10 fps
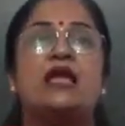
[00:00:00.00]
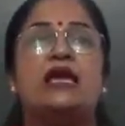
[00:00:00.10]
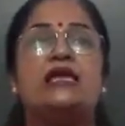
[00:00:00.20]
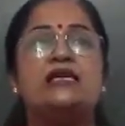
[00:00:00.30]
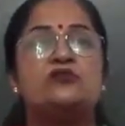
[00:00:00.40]

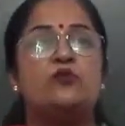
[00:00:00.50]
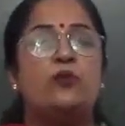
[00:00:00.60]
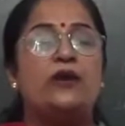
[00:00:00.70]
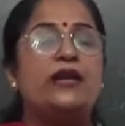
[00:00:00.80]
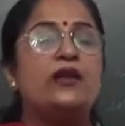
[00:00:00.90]
In this
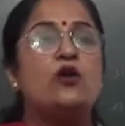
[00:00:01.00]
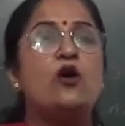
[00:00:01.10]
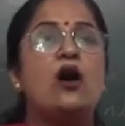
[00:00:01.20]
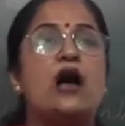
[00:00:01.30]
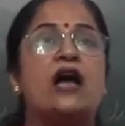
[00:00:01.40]
video,
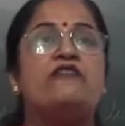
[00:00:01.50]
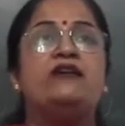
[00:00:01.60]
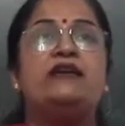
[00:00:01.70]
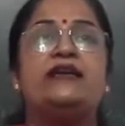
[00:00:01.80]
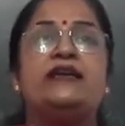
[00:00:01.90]
I
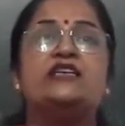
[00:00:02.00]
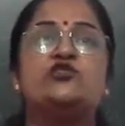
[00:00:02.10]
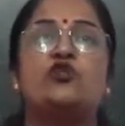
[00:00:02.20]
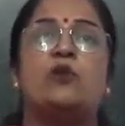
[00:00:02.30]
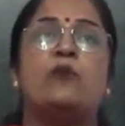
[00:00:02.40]
will teach
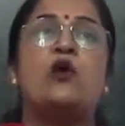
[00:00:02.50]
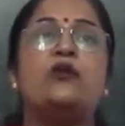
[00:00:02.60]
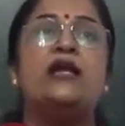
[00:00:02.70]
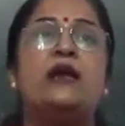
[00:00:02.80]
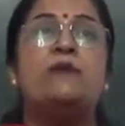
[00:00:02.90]
you
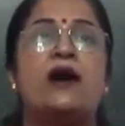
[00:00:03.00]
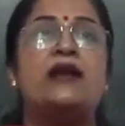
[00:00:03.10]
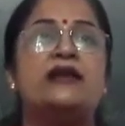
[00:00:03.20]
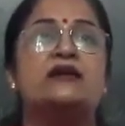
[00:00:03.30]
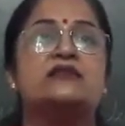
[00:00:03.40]
about
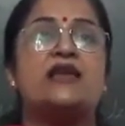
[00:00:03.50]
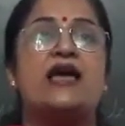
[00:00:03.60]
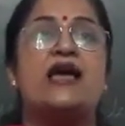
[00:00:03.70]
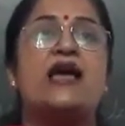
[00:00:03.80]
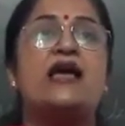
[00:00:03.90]
Himalayas
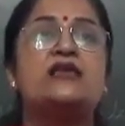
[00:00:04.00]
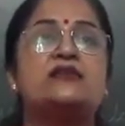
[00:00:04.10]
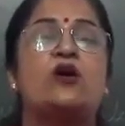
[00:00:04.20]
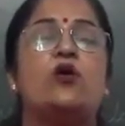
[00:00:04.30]
as